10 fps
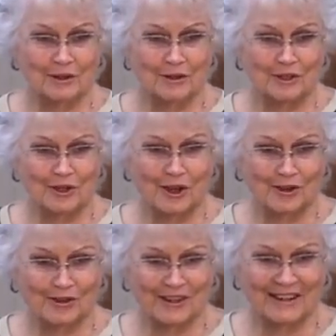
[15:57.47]
to the
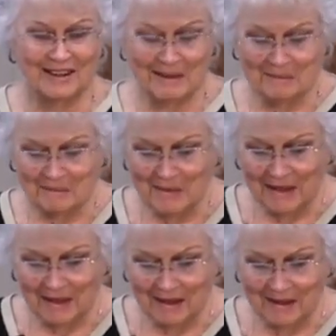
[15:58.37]
doctrine,
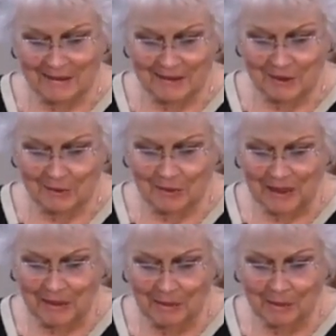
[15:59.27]
to the
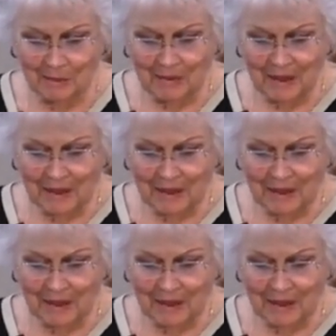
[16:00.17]
Bible?